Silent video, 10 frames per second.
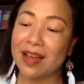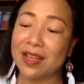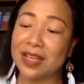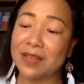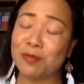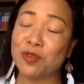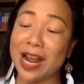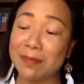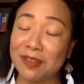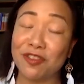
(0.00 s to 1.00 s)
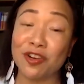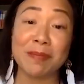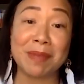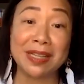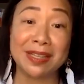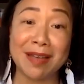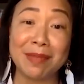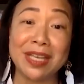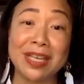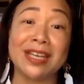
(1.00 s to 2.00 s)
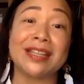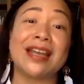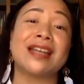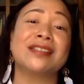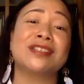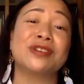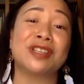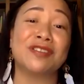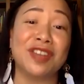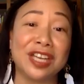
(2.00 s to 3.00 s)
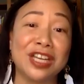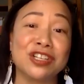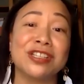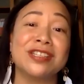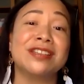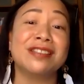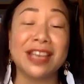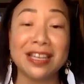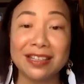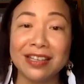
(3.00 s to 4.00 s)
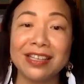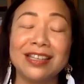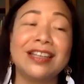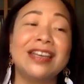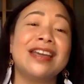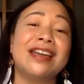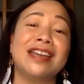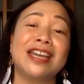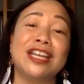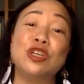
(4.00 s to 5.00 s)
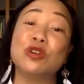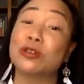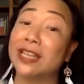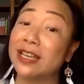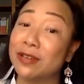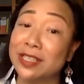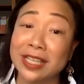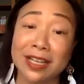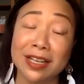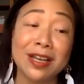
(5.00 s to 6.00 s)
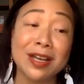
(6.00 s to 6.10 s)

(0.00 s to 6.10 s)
right before the pandemic hit, I had certifications in theta healing, in neuro-linguistic